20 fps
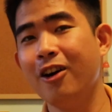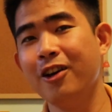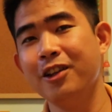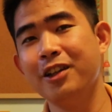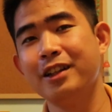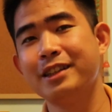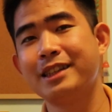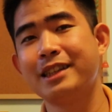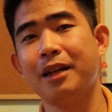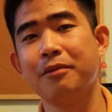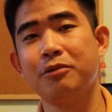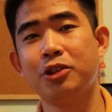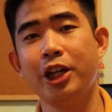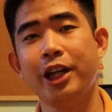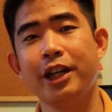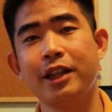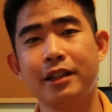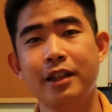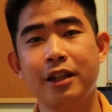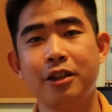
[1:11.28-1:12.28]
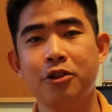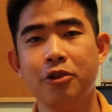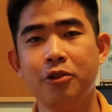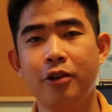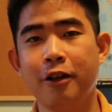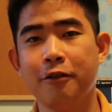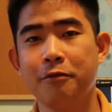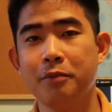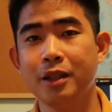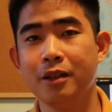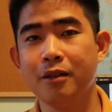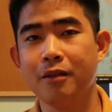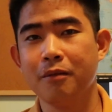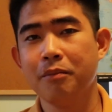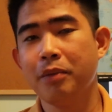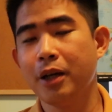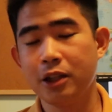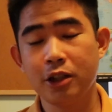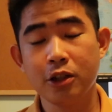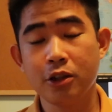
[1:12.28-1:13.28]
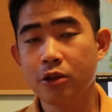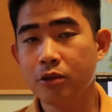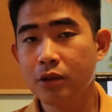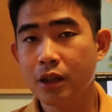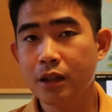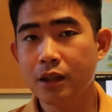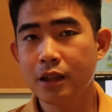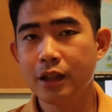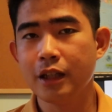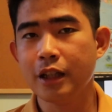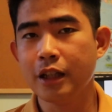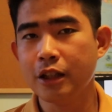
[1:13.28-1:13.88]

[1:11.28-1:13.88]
on a subject that you have been particularly